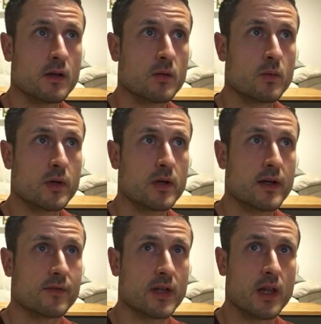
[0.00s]
We've got to
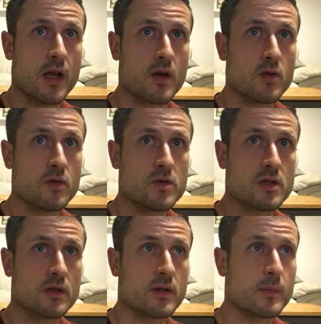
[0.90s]
have the lows
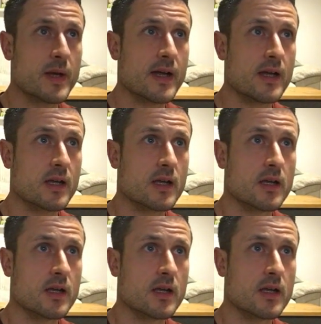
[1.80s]
on the back.